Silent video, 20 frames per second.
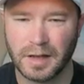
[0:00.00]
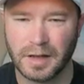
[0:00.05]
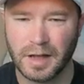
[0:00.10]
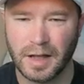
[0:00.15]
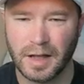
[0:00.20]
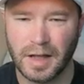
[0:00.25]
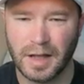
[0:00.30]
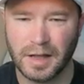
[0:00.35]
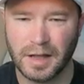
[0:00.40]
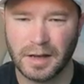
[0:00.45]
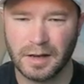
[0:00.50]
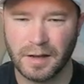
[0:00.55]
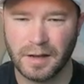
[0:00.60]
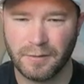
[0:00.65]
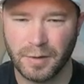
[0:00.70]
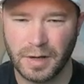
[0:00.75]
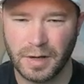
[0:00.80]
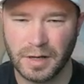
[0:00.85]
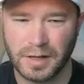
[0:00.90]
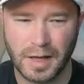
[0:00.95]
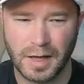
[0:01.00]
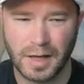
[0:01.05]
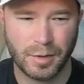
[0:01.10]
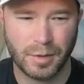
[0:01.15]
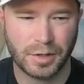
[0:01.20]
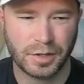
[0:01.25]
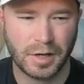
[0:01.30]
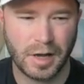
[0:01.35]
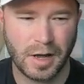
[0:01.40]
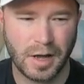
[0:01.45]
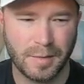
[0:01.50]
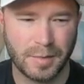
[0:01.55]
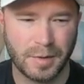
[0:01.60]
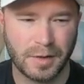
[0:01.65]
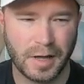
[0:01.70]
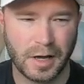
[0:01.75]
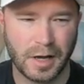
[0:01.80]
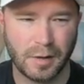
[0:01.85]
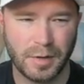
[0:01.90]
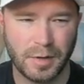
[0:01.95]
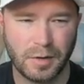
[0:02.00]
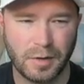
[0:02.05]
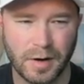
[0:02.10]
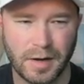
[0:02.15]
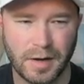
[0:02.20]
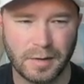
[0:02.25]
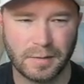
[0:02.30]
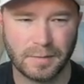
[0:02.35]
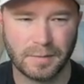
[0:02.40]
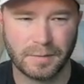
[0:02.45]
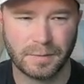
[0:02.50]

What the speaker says: And if we get that push up, that'll be great.